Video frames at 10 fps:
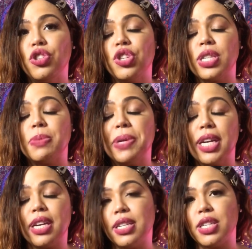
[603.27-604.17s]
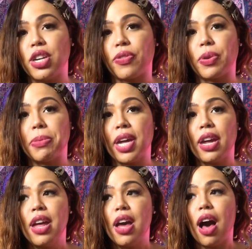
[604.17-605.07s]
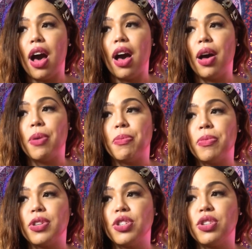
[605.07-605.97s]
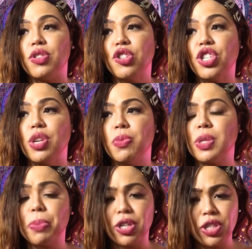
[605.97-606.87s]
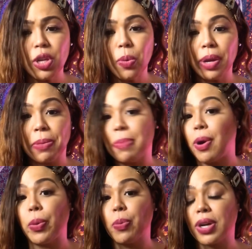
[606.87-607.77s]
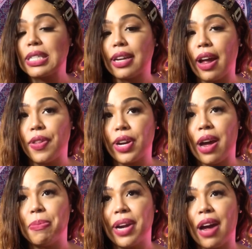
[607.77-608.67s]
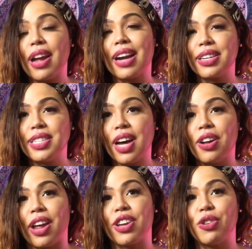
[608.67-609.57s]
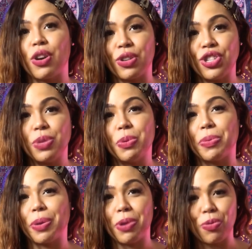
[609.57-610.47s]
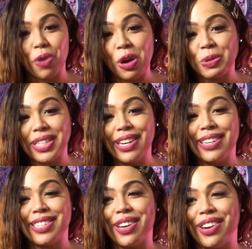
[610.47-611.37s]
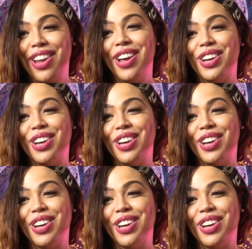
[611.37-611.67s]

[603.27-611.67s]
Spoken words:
just be easier for me. She was pursuing me, but we weren't together yet. But I could tell, like, you know, because she would bring me roses and